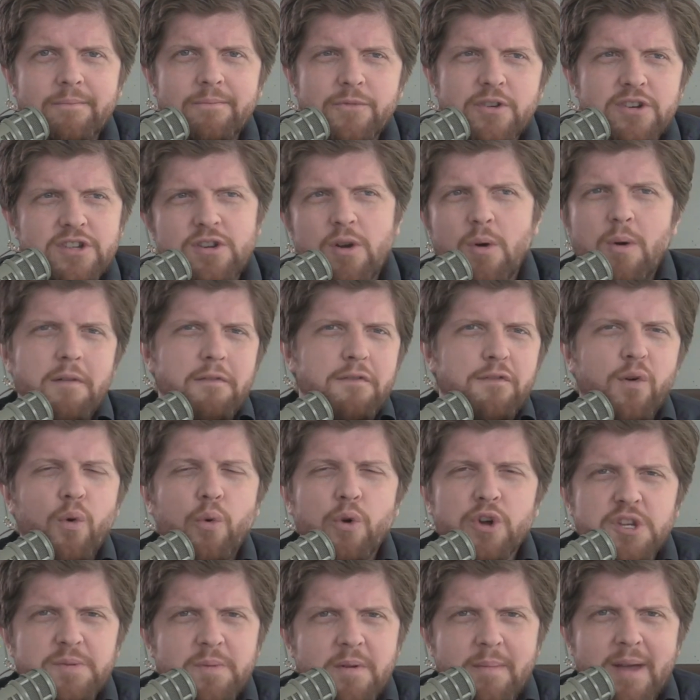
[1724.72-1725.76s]
There's no
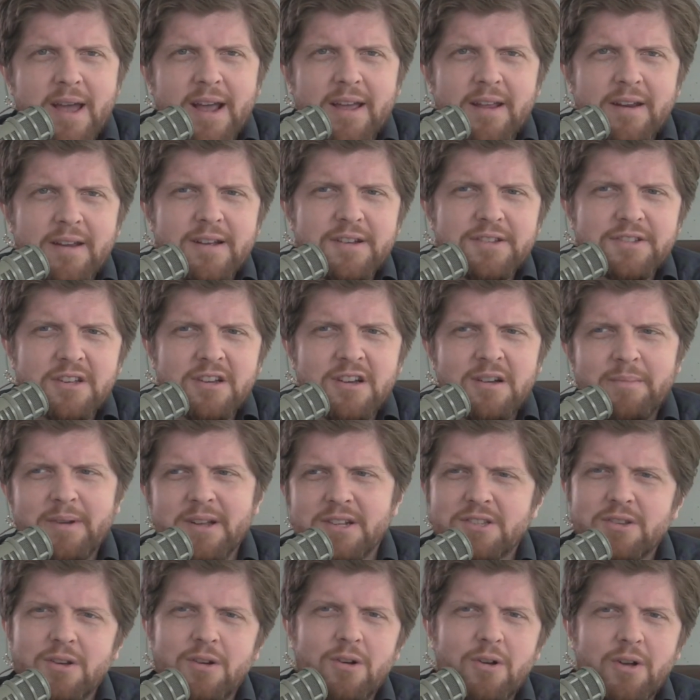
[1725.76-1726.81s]
enforcement mechanism.
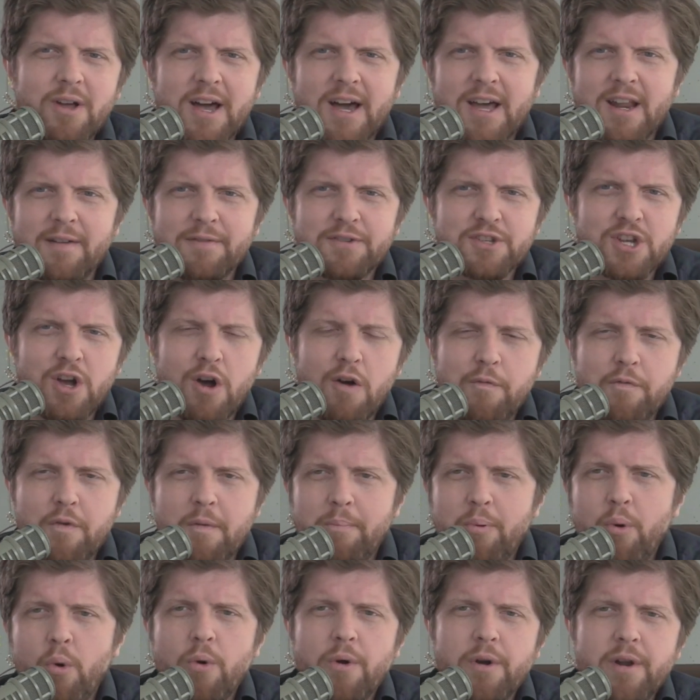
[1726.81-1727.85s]
It's all kind of self
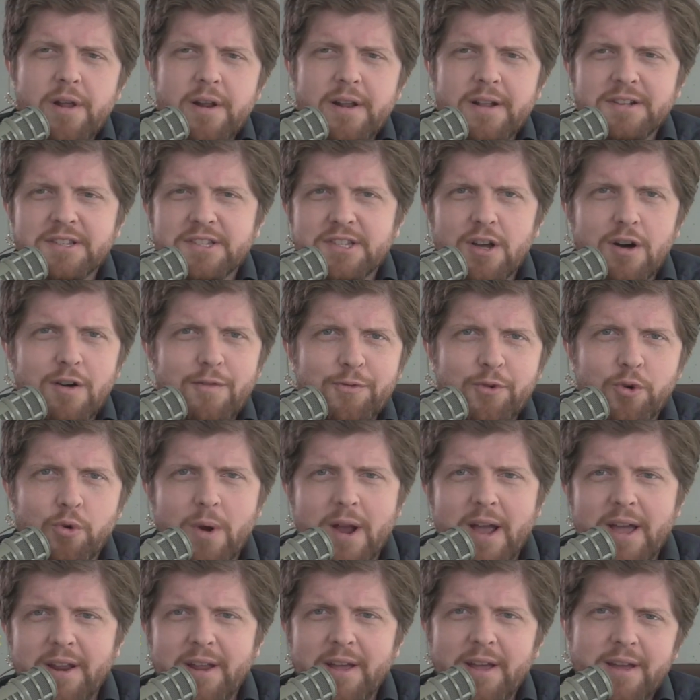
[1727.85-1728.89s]
reported and self
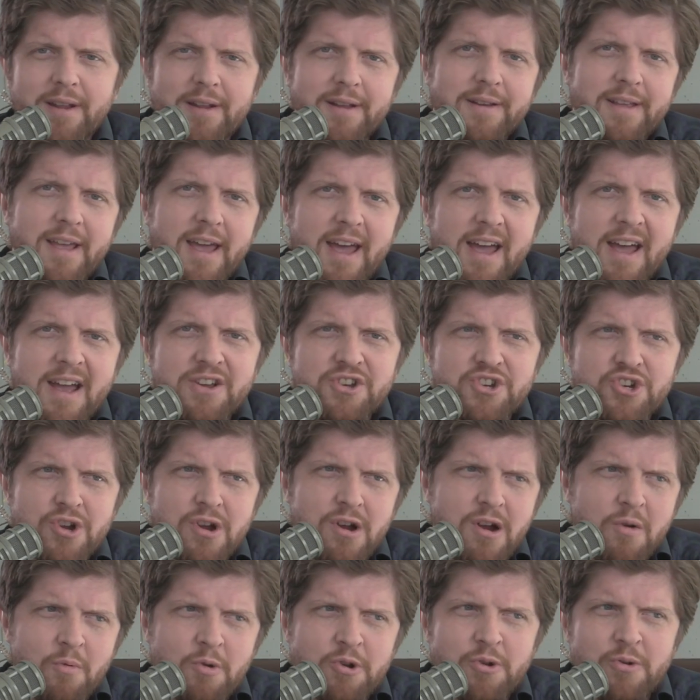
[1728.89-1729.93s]
graded. And yeah,
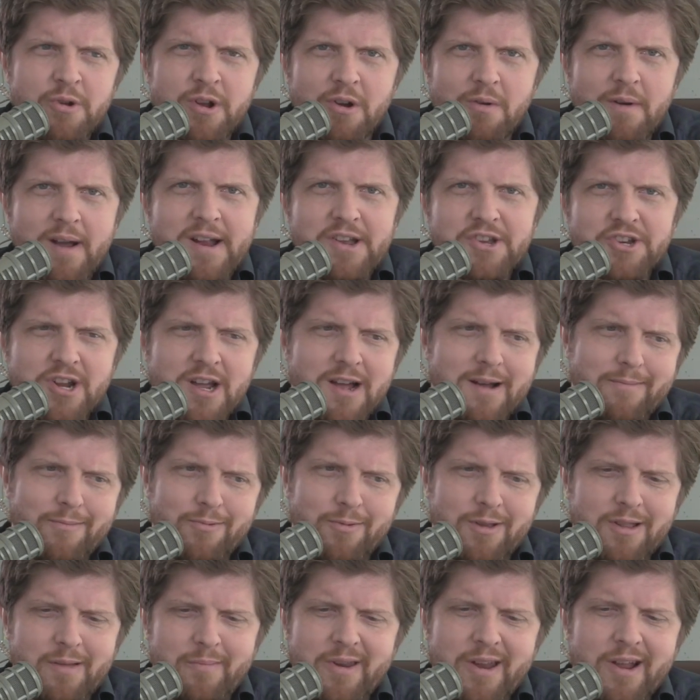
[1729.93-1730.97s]
sure, we're doing a great job
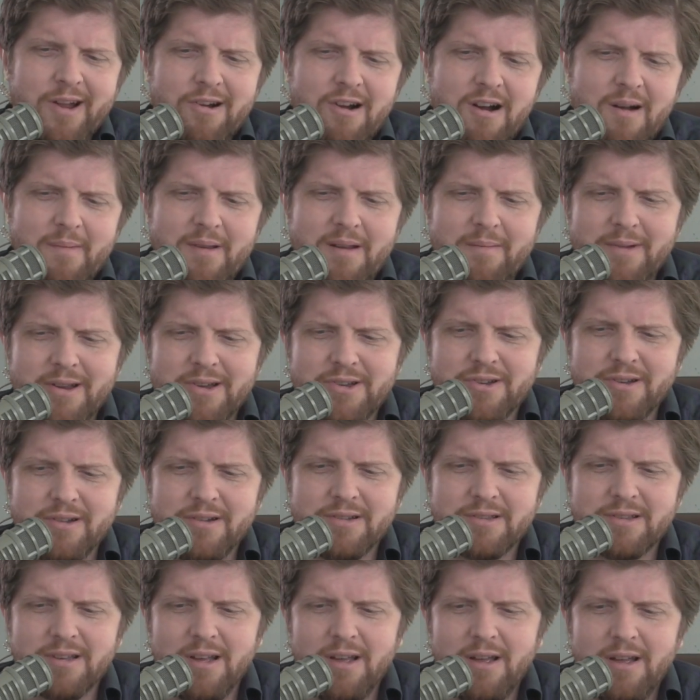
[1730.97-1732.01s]
limiting carbon
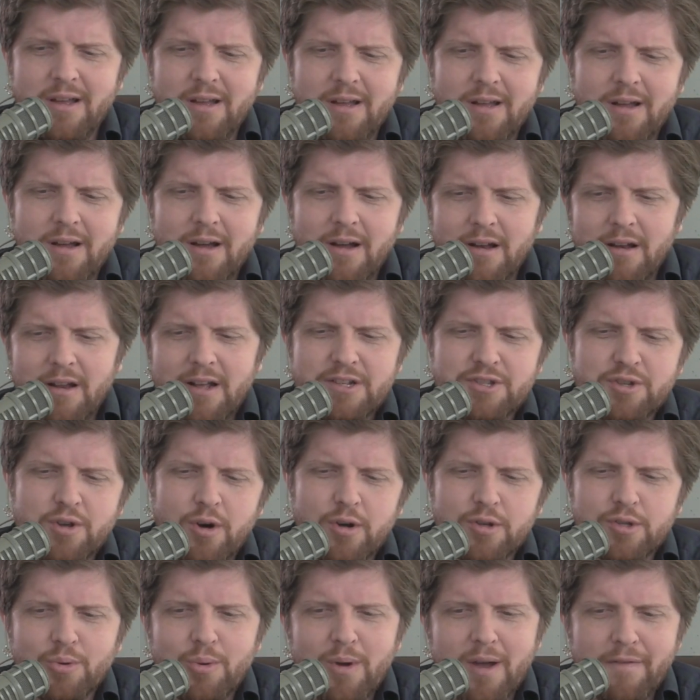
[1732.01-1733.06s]
emissions. Let's
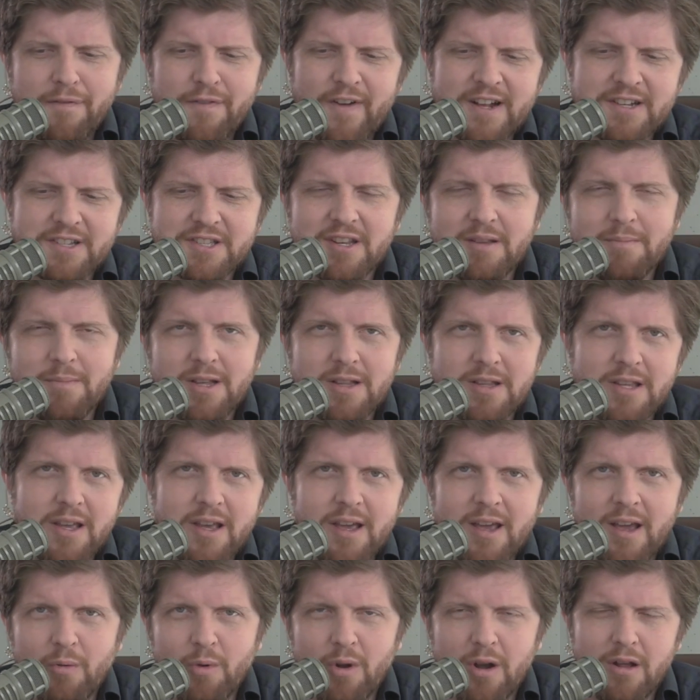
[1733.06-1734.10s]
go to a fancy
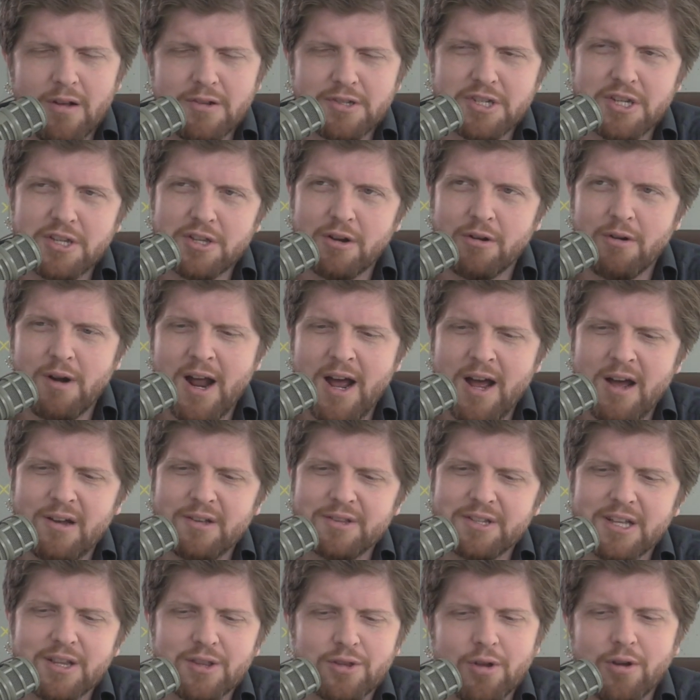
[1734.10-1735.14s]
meeting. We'll all sit
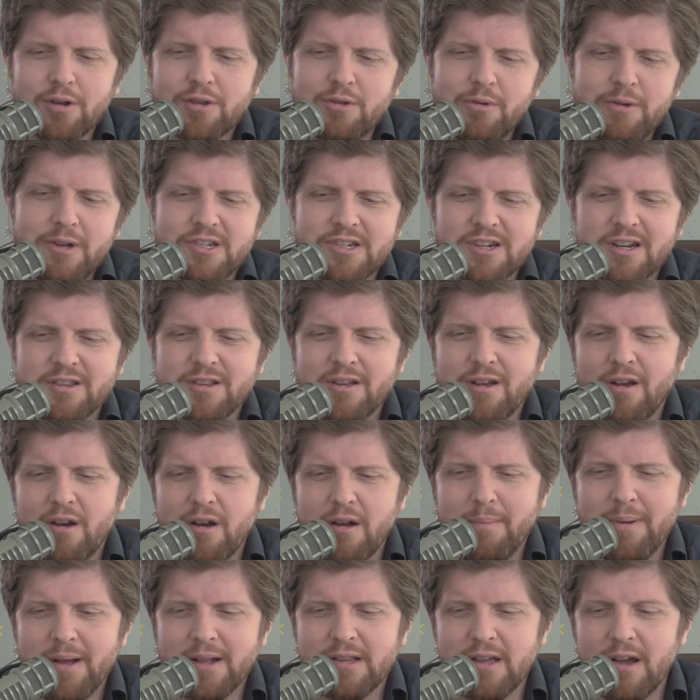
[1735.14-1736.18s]
around and talk to each other
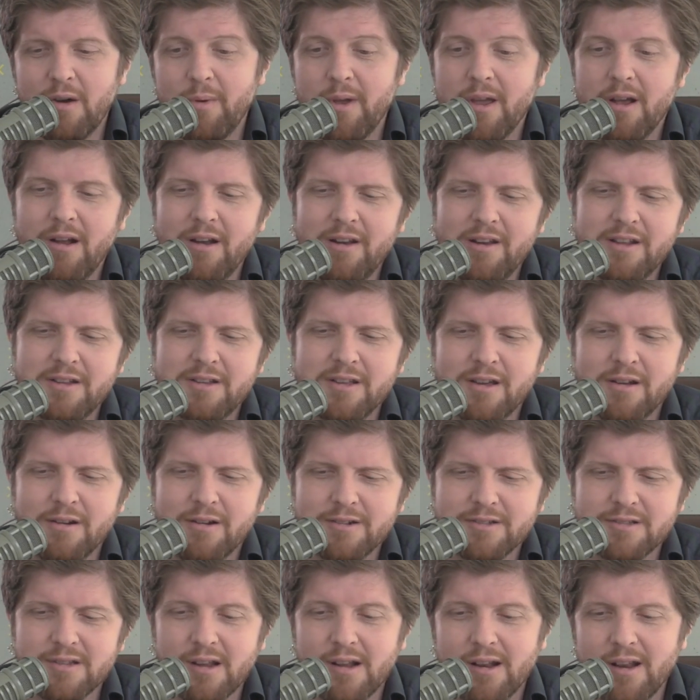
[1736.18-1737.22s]
about how we are leading
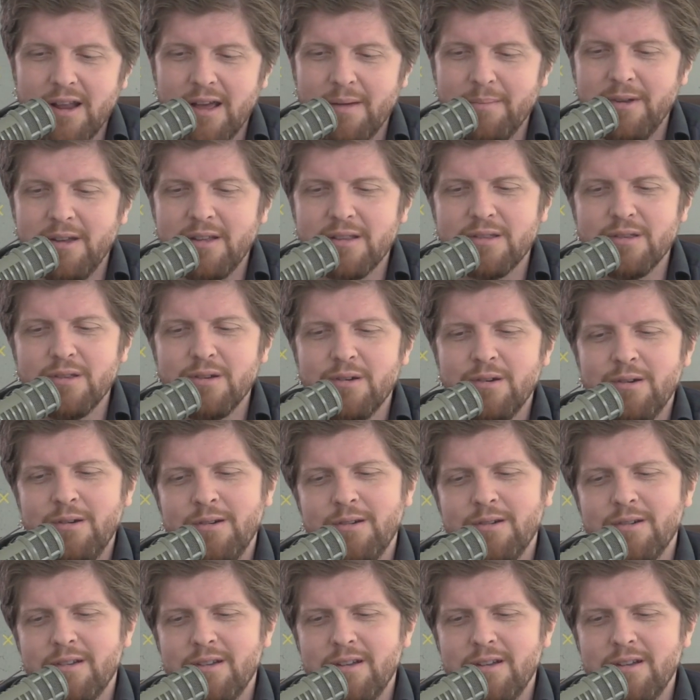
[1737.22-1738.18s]
on the climate. No.